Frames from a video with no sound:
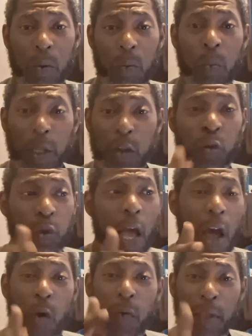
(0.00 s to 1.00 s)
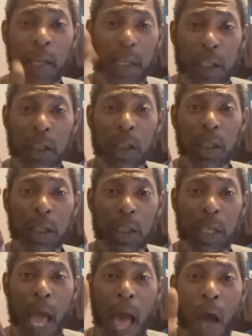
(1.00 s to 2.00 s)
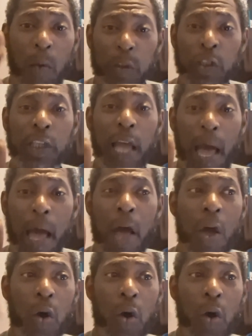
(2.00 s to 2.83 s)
What do y'all think Yahweh Shai,